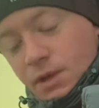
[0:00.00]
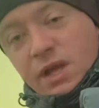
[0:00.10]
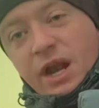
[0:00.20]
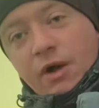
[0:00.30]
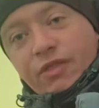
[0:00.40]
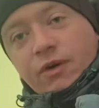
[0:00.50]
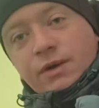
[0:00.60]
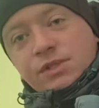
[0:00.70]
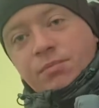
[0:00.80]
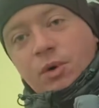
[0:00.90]
know, I thought
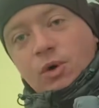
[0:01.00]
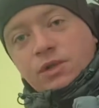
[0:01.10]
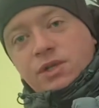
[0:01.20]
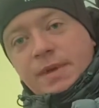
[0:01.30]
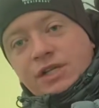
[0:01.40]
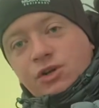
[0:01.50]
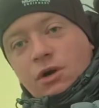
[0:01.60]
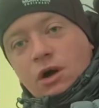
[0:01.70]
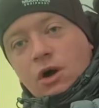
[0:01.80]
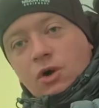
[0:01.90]
it was important to make sure
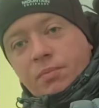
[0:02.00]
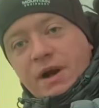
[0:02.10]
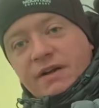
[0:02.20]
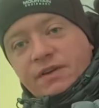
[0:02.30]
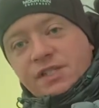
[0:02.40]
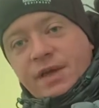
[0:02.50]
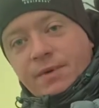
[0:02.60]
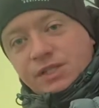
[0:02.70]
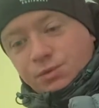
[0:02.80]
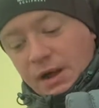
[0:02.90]
I got a good breakfast in,
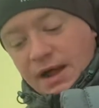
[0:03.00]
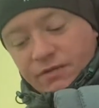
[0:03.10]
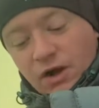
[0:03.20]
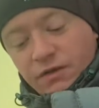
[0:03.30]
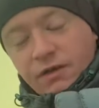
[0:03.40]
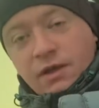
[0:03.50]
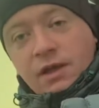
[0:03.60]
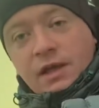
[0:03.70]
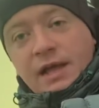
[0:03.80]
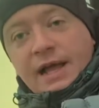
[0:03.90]
which is why I've gone
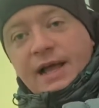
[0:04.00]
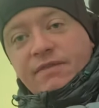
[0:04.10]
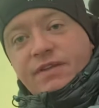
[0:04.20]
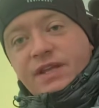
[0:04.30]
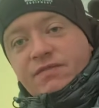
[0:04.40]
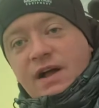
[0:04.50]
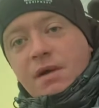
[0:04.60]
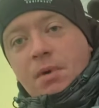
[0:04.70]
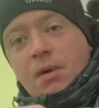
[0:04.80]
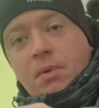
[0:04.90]
for this
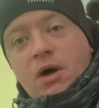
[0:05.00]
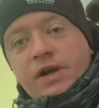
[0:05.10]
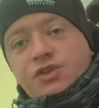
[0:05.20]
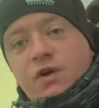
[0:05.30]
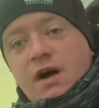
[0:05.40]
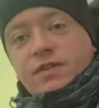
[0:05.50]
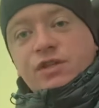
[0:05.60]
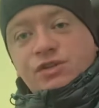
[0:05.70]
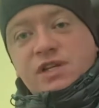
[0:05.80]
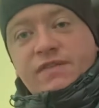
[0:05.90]
fire pot porridge rather
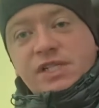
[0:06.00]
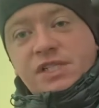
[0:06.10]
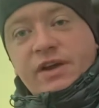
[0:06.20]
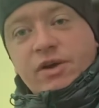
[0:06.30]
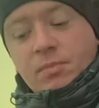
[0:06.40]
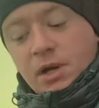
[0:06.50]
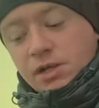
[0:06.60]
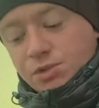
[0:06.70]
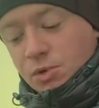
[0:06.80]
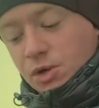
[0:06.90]
than just having a cereal bar
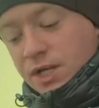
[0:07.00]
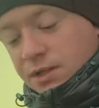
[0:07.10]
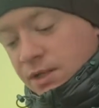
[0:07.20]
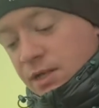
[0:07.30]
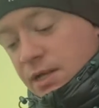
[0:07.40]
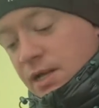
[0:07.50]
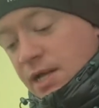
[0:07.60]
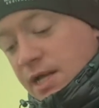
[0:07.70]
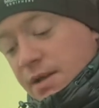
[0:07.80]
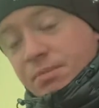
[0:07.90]
this morning.
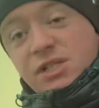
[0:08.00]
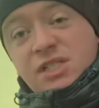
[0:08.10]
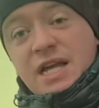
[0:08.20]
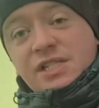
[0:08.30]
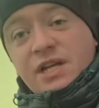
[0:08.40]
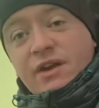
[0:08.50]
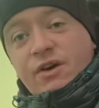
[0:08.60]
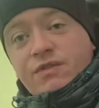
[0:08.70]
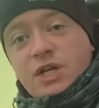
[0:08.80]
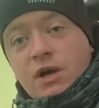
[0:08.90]
But it's tasty
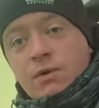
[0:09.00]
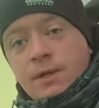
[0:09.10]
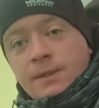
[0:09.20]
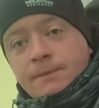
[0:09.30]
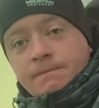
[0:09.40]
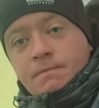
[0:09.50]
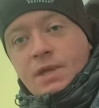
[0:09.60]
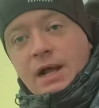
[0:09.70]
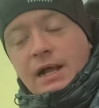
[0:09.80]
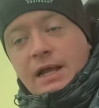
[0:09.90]
enough, so
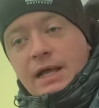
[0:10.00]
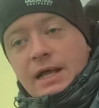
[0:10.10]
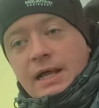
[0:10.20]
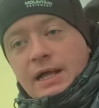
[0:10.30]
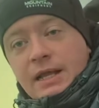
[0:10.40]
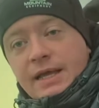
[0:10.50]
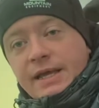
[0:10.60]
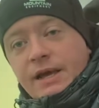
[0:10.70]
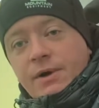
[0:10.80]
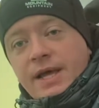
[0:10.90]
I'll let
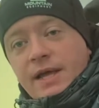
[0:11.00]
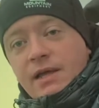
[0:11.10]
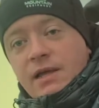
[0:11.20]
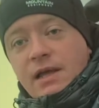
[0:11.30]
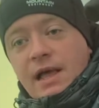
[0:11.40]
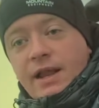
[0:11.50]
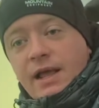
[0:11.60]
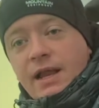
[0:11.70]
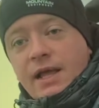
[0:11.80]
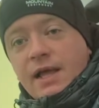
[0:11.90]
you go here and
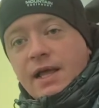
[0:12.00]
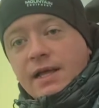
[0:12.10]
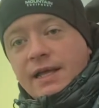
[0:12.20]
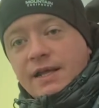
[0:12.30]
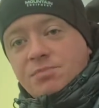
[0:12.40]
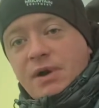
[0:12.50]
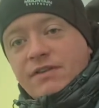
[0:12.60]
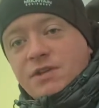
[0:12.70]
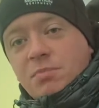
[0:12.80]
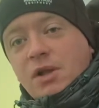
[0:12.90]
I'll get this
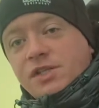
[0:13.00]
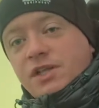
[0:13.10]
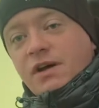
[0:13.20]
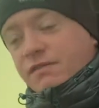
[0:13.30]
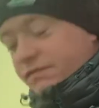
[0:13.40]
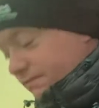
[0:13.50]
breakfast polished off.